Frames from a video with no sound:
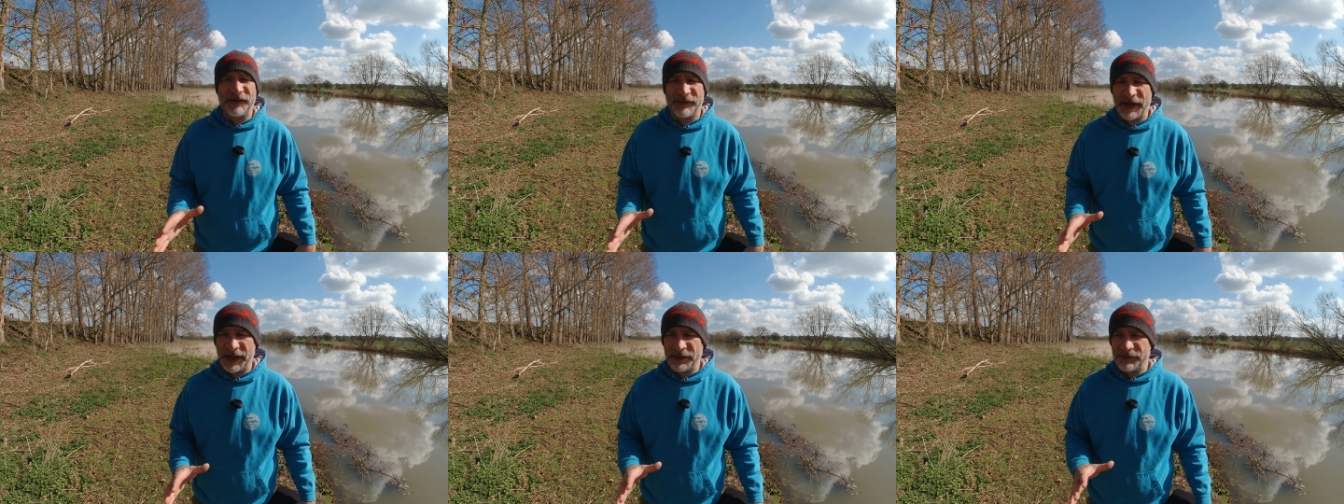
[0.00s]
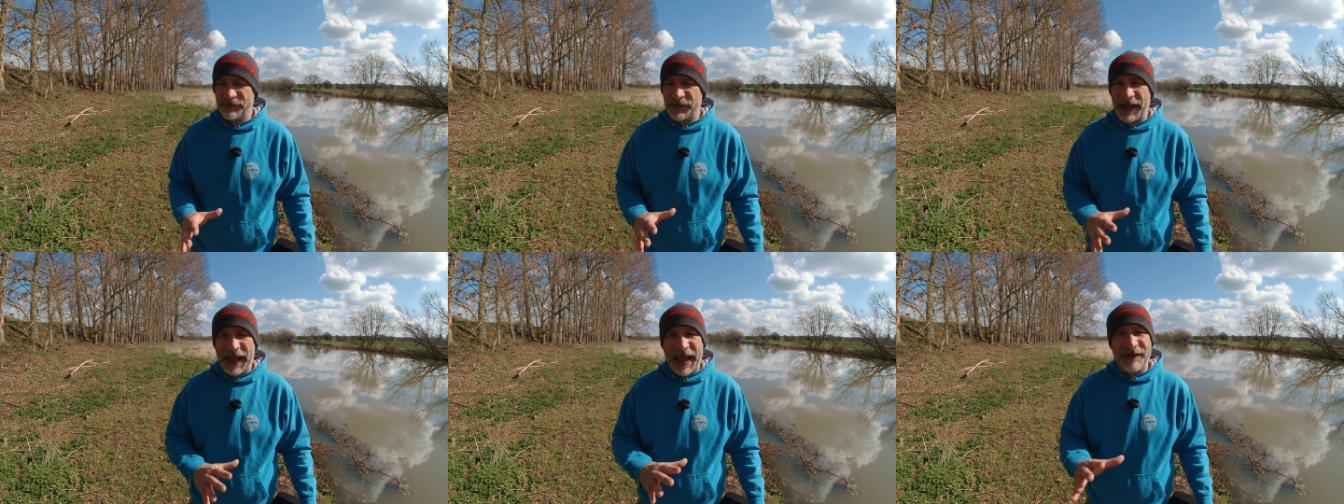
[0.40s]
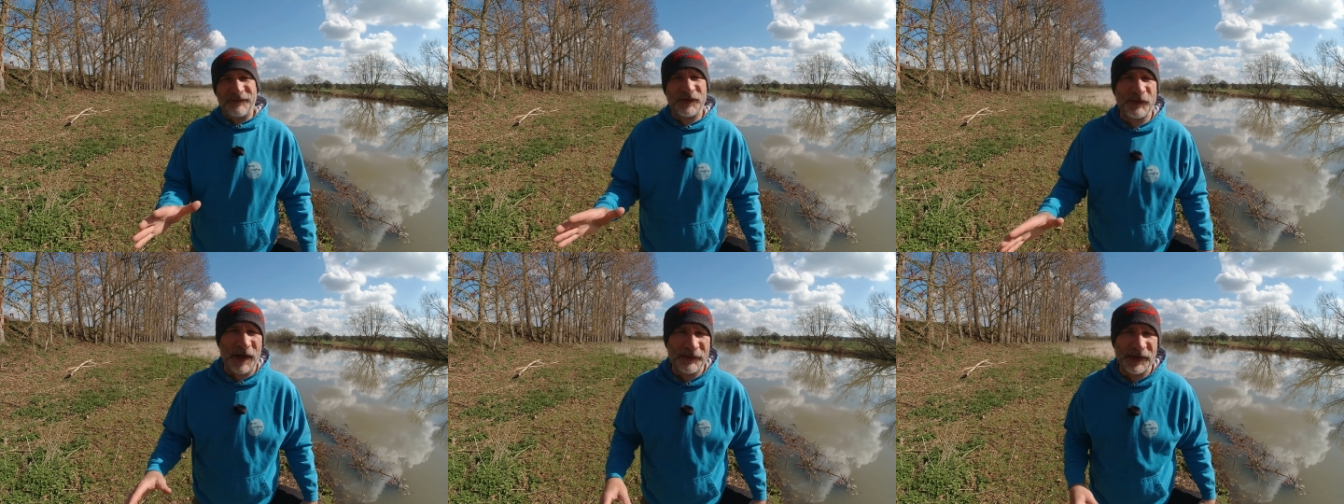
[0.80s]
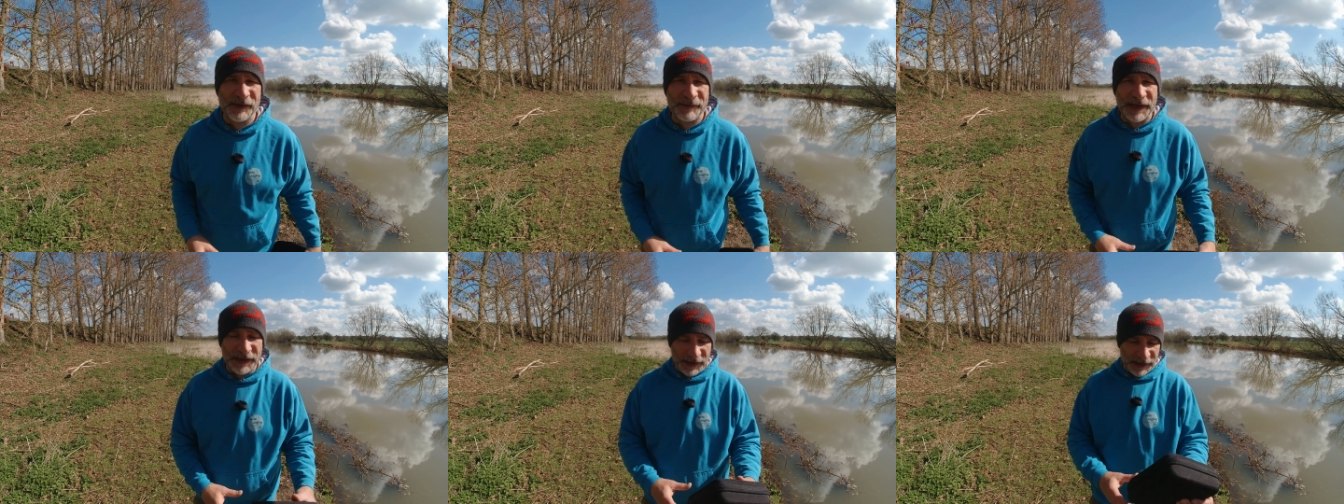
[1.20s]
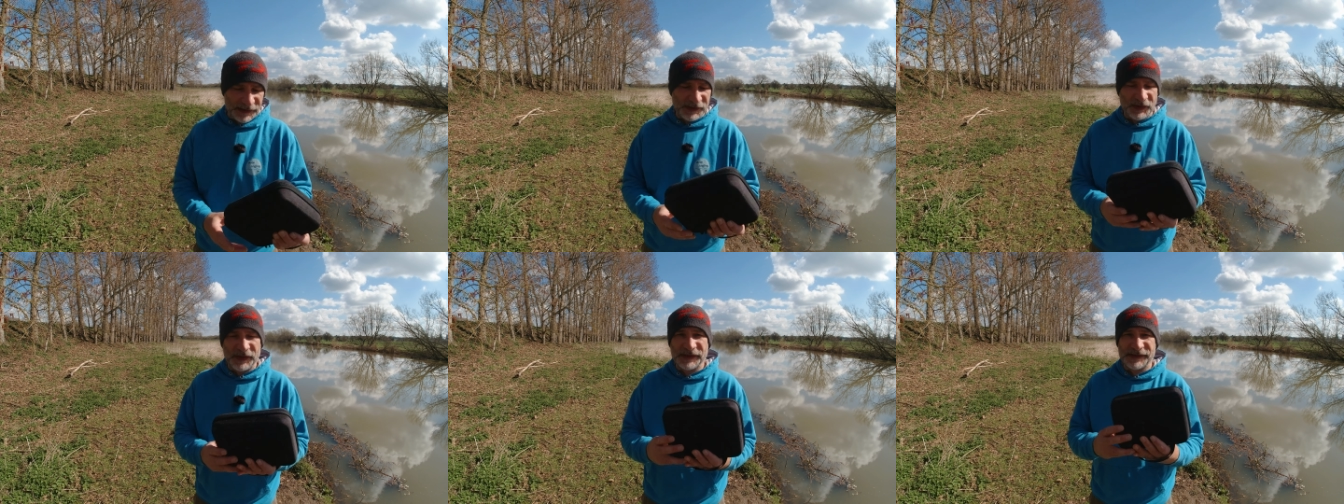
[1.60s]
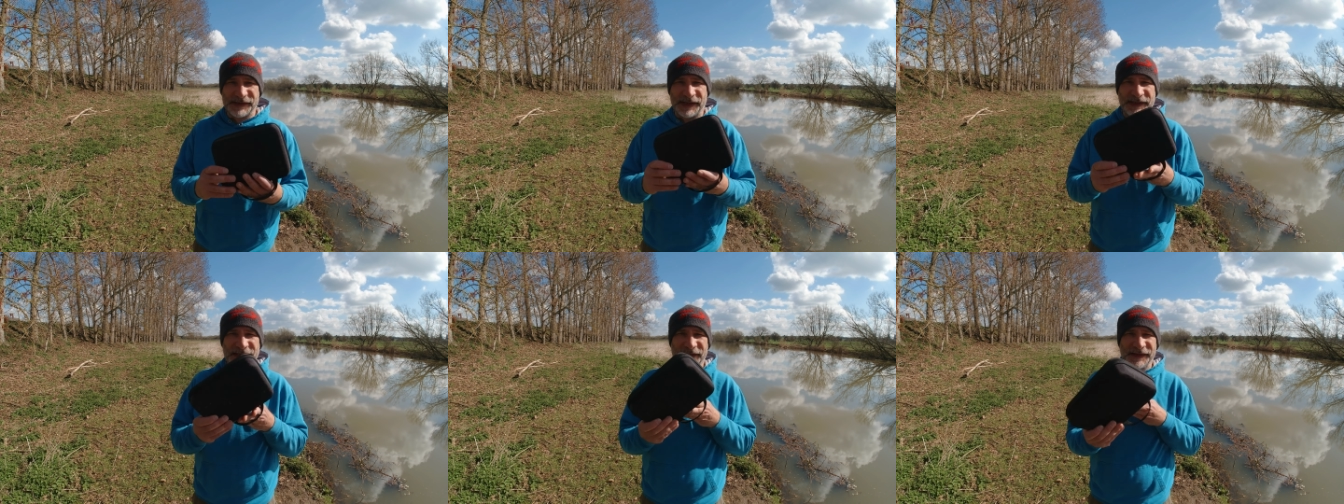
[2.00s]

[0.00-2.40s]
around everywhere with me. And as you can see,